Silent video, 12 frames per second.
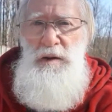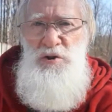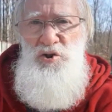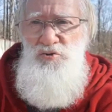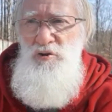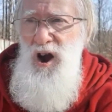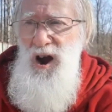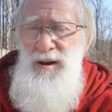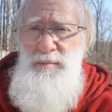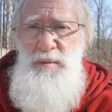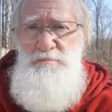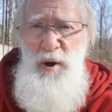
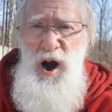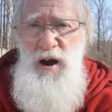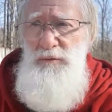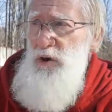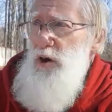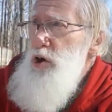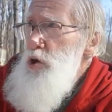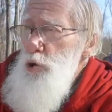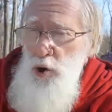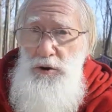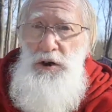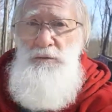crime and poverty,
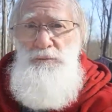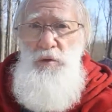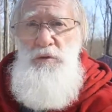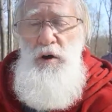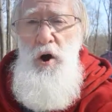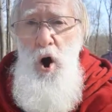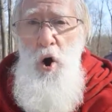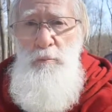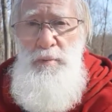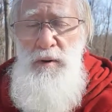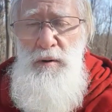looking for the hope,